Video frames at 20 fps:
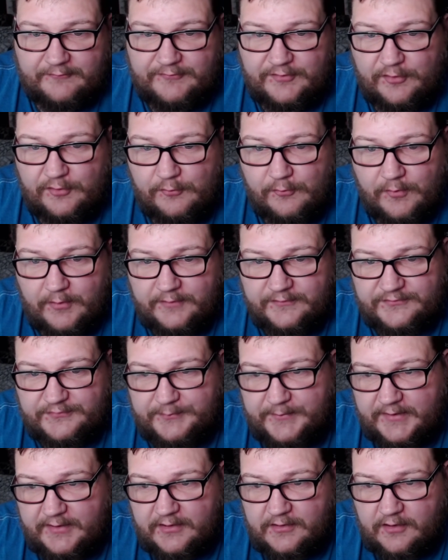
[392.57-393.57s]
if you don't want to
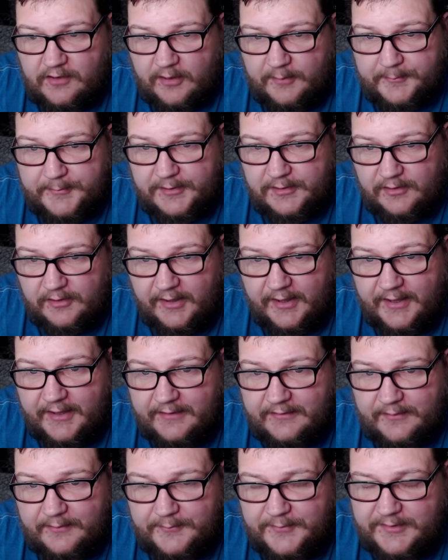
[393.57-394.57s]
spend an arm and a
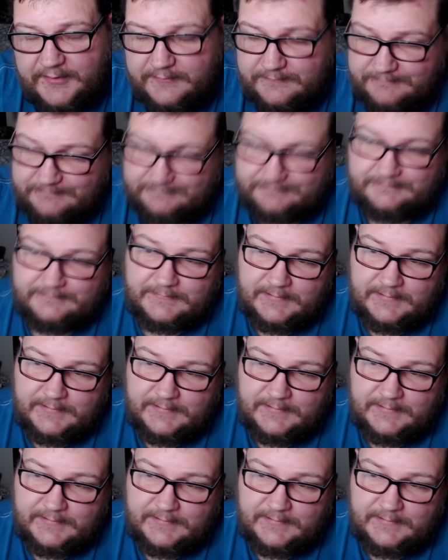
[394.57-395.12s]
leg, I mean,